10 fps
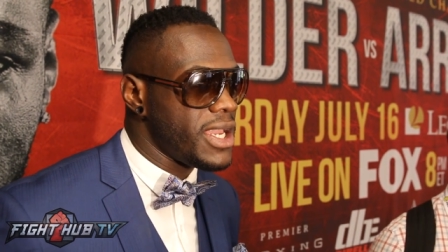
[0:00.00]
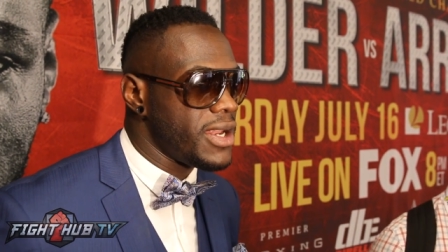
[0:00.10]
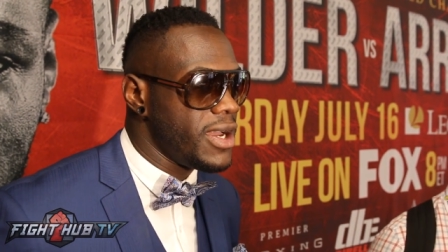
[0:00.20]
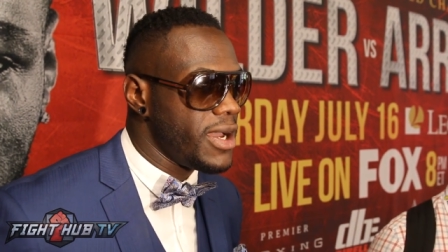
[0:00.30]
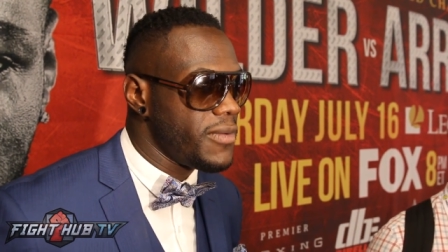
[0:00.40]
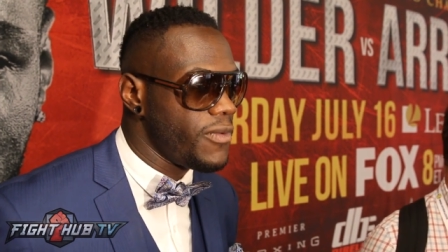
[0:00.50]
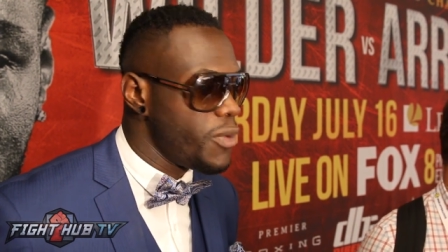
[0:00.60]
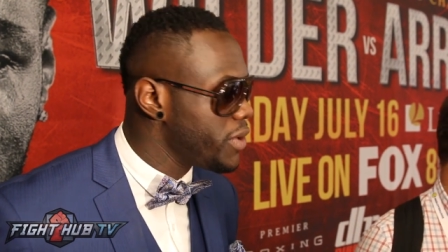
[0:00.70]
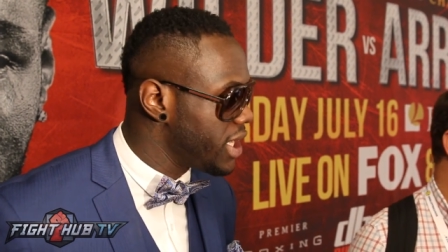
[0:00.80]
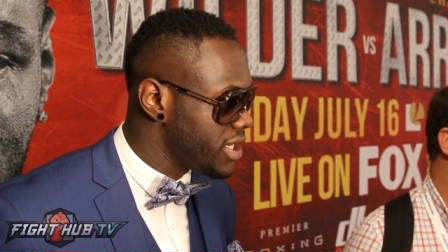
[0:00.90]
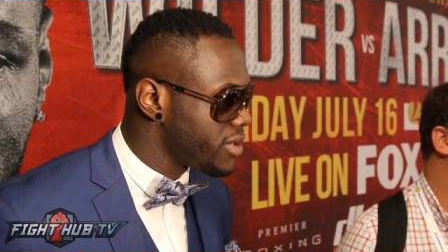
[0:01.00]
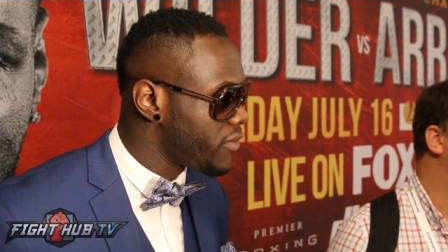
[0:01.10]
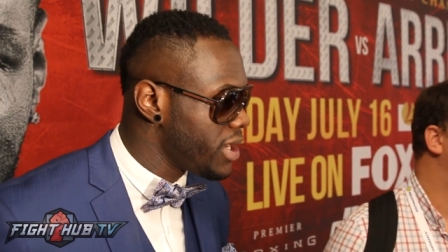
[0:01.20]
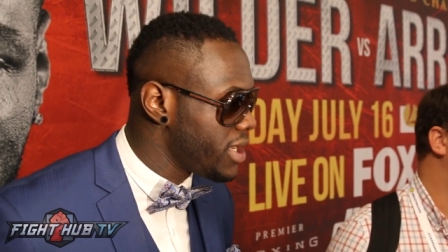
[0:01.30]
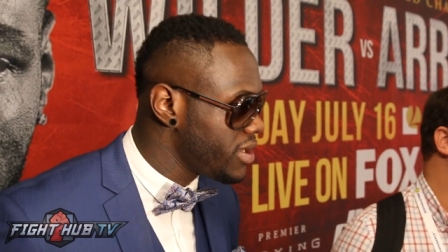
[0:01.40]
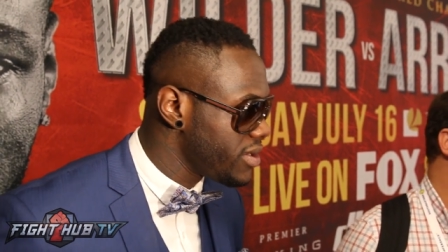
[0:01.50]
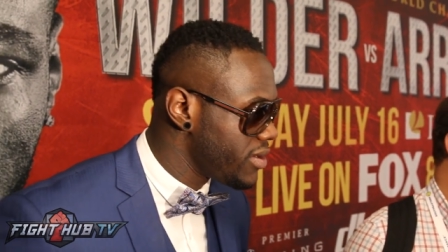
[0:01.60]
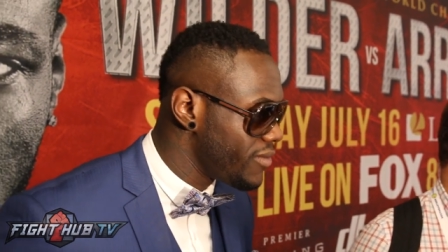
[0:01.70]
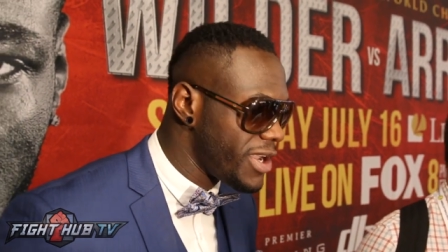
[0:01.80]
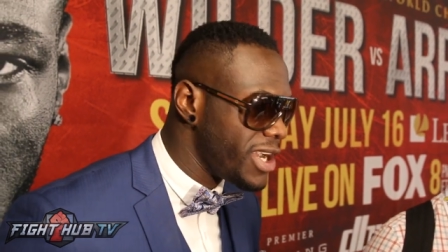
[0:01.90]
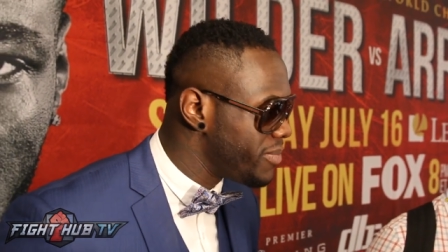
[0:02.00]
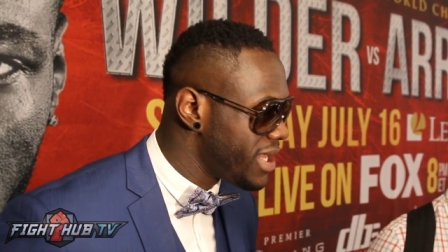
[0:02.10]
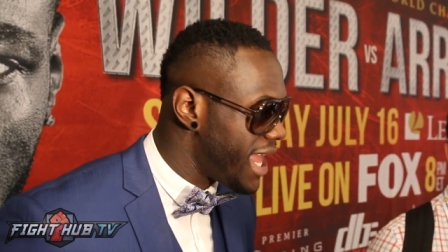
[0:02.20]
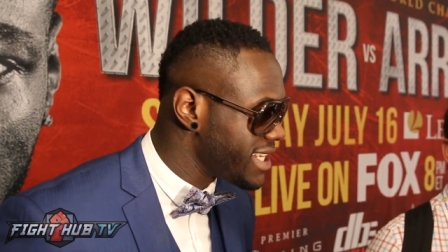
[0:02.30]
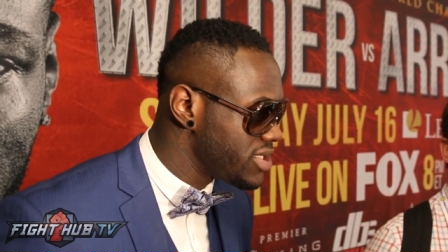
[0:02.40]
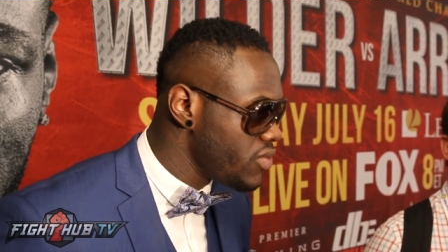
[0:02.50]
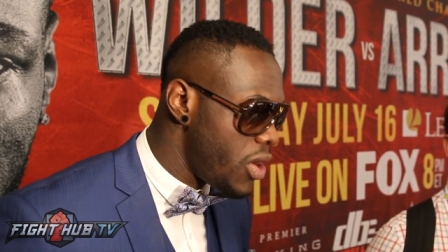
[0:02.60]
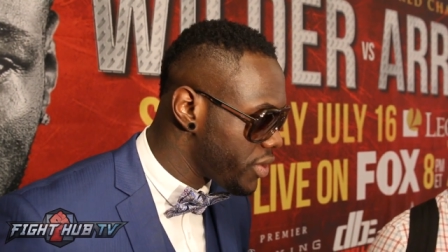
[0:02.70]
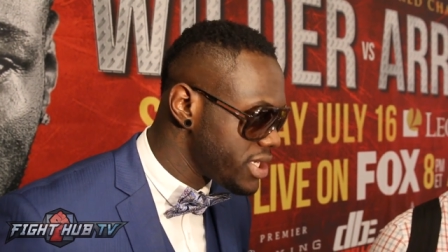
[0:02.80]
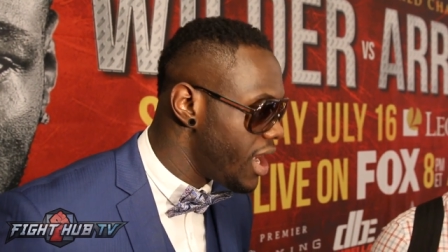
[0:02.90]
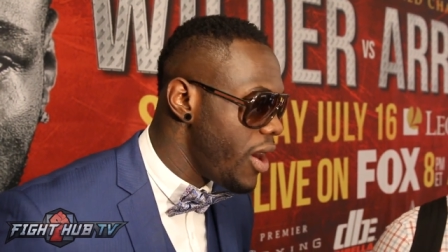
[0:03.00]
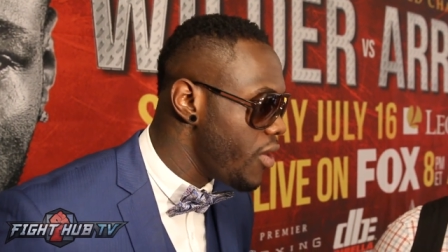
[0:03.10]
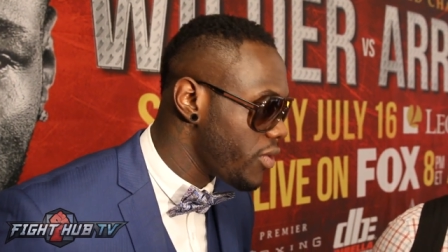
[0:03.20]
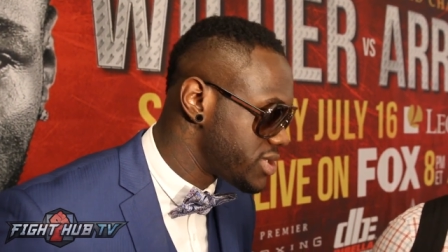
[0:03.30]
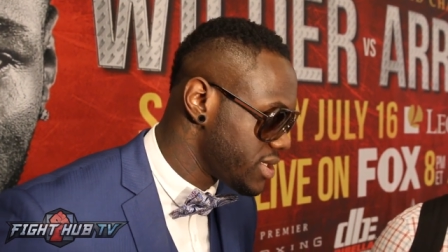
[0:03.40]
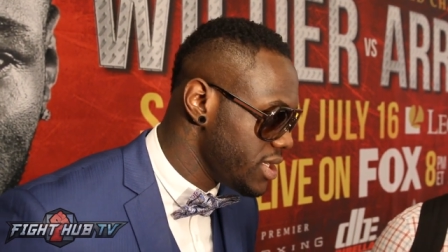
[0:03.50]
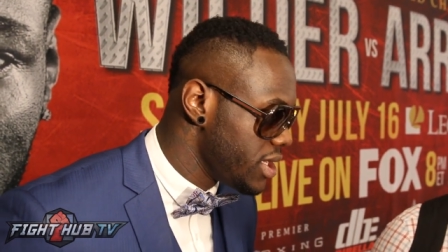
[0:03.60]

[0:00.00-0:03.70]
And when we get in the ring, we're gonna be like two hungry dogs,